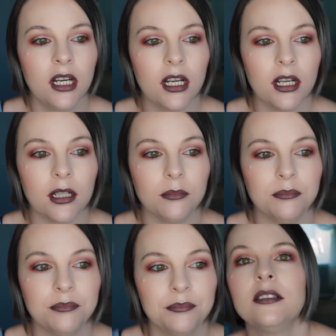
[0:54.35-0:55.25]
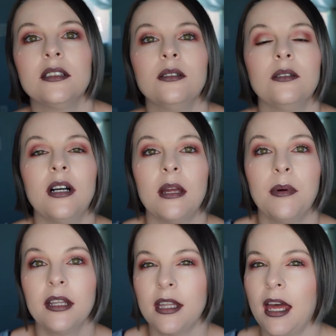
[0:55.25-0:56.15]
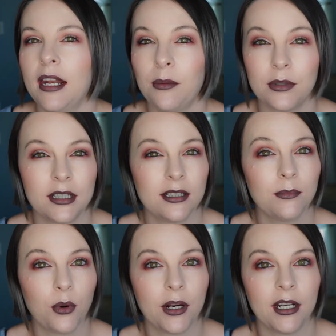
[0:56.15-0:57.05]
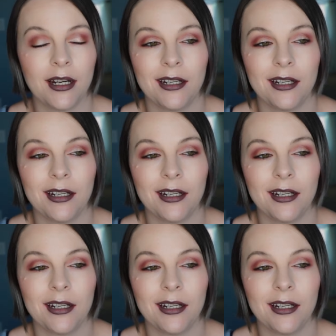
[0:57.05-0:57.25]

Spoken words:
So I bought that. I was disappointed.